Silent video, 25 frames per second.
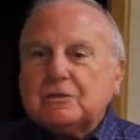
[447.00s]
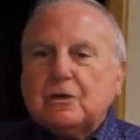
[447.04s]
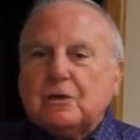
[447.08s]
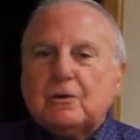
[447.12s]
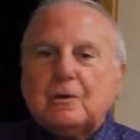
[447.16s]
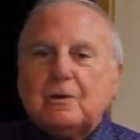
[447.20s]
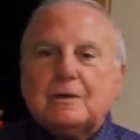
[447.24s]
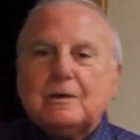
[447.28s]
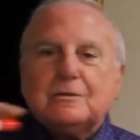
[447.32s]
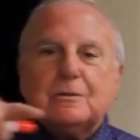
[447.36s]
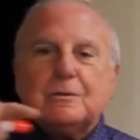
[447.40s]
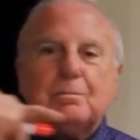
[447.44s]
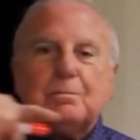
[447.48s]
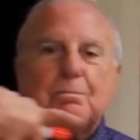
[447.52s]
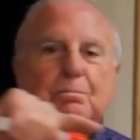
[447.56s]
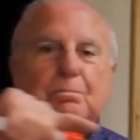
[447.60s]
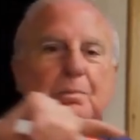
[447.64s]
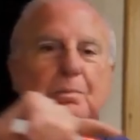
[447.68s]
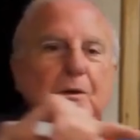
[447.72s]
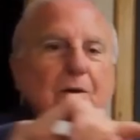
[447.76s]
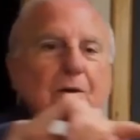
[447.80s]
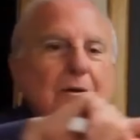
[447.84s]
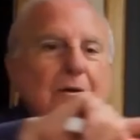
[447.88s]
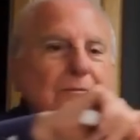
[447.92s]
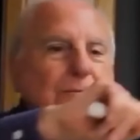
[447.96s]
So it's a
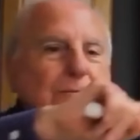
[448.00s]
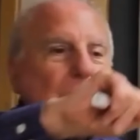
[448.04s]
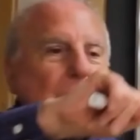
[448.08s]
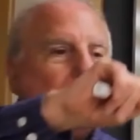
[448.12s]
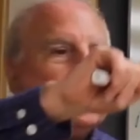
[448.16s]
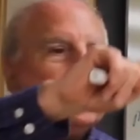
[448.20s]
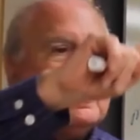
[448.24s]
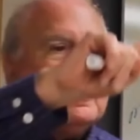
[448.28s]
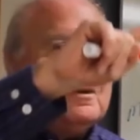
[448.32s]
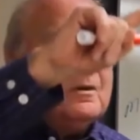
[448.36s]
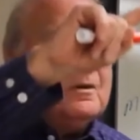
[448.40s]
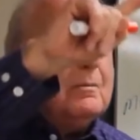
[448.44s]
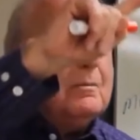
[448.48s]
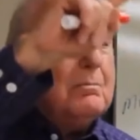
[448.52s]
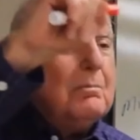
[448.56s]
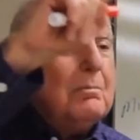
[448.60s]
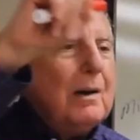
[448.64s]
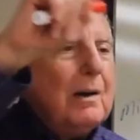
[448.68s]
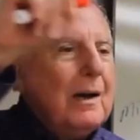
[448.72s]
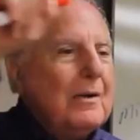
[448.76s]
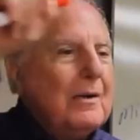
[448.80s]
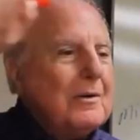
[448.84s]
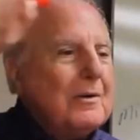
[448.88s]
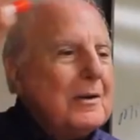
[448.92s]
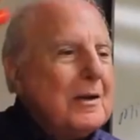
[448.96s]
beautiful
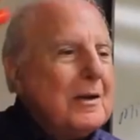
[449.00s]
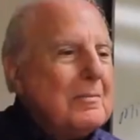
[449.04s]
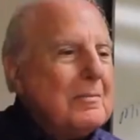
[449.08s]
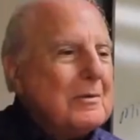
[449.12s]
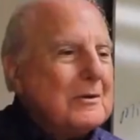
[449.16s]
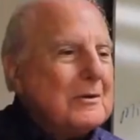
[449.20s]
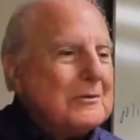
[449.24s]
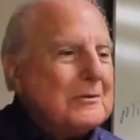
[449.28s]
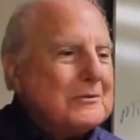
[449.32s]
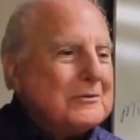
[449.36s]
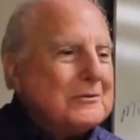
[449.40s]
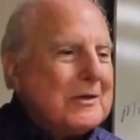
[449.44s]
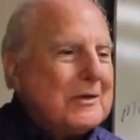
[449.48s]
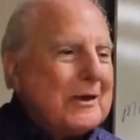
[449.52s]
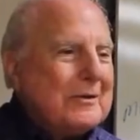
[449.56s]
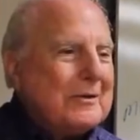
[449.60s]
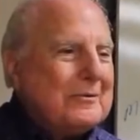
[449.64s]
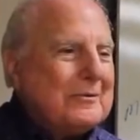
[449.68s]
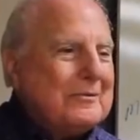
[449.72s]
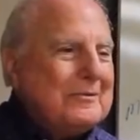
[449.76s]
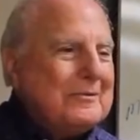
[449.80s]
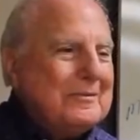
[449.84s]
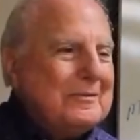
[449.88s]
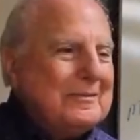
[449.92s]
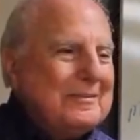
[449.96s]
biochemical
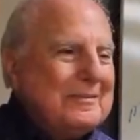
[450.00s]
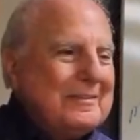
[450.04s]
cycle